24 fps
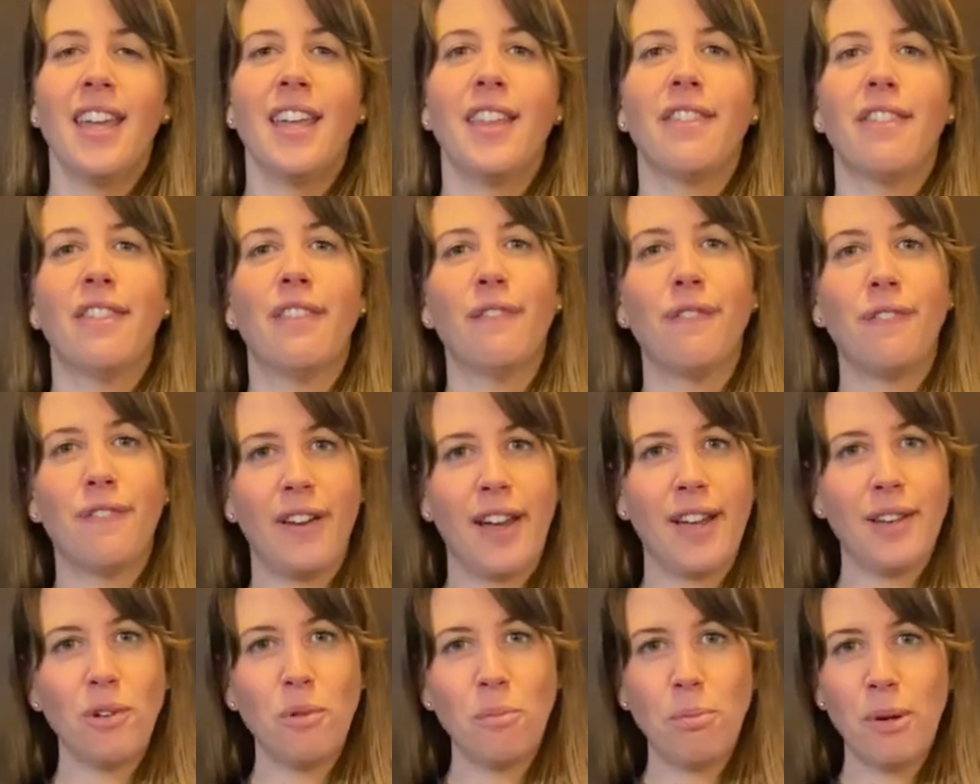The
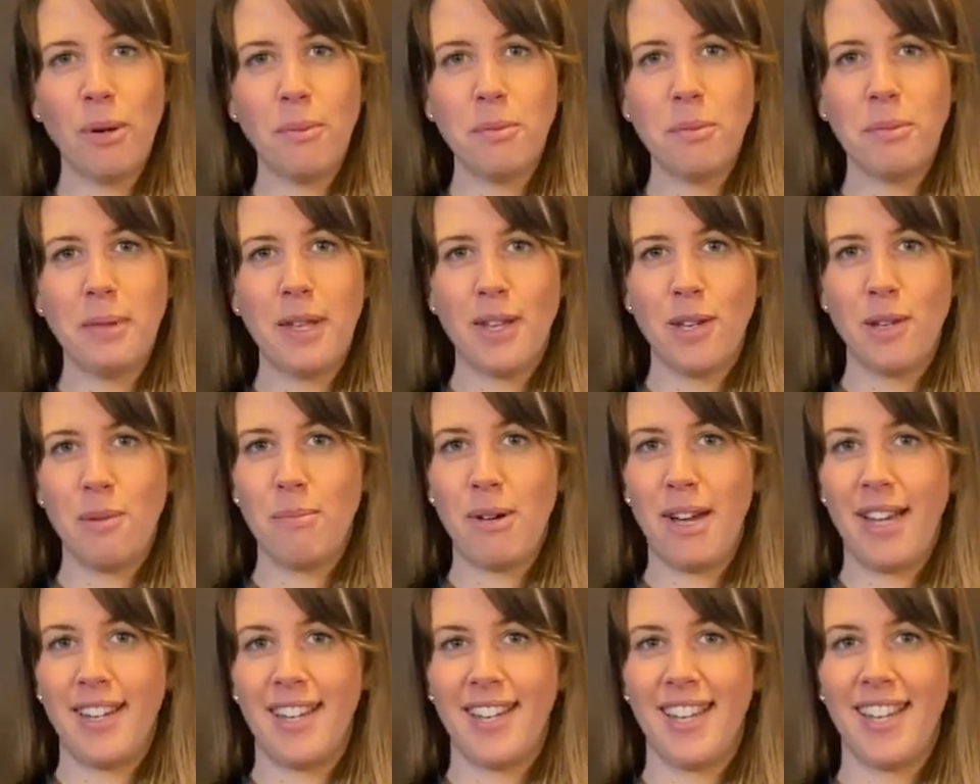final problem that you
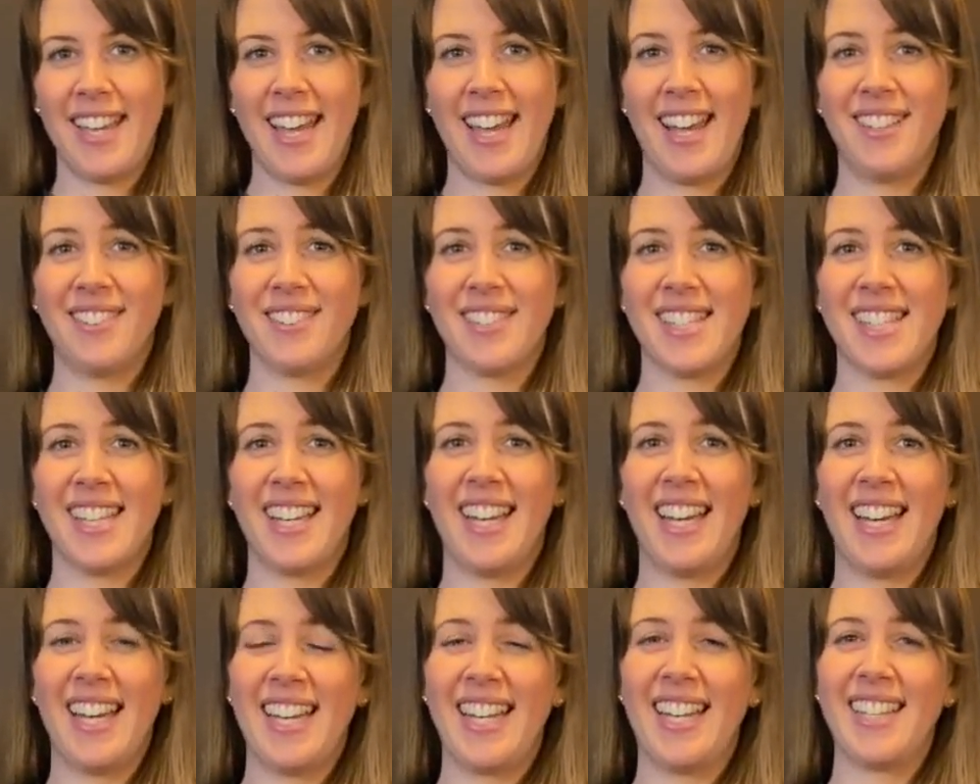might
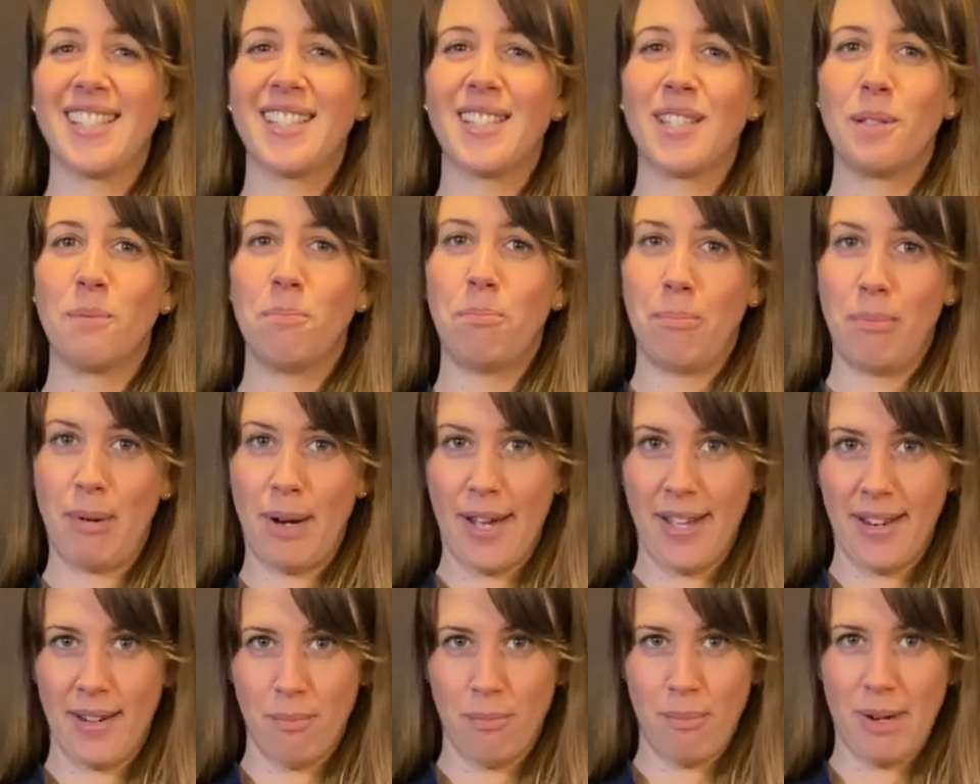encounter are
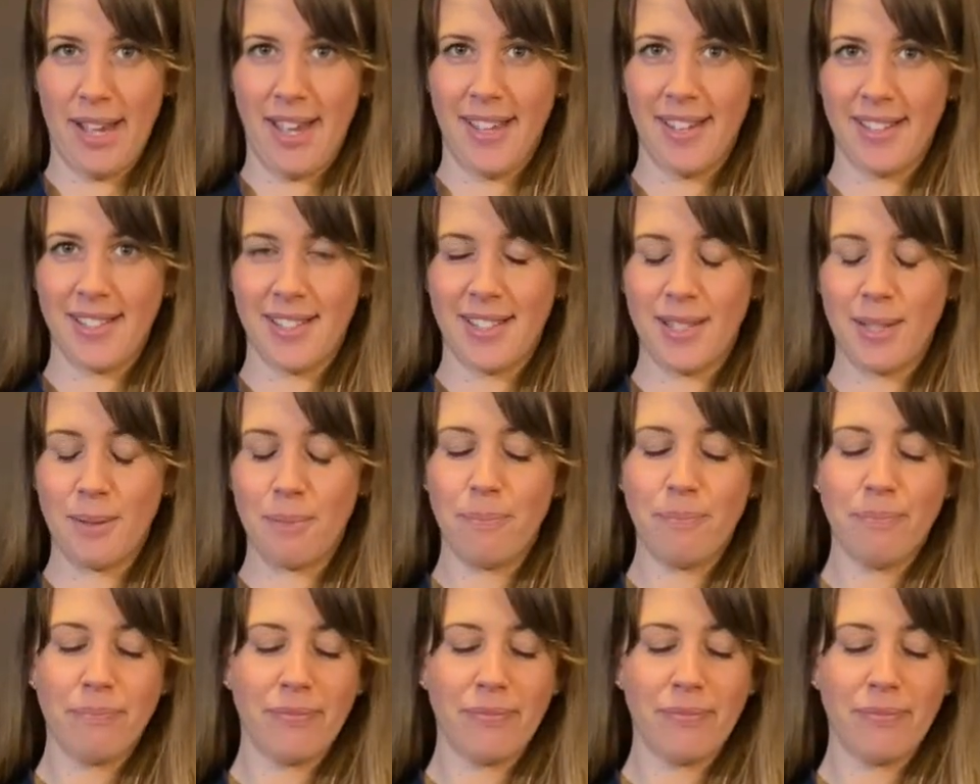spider mites.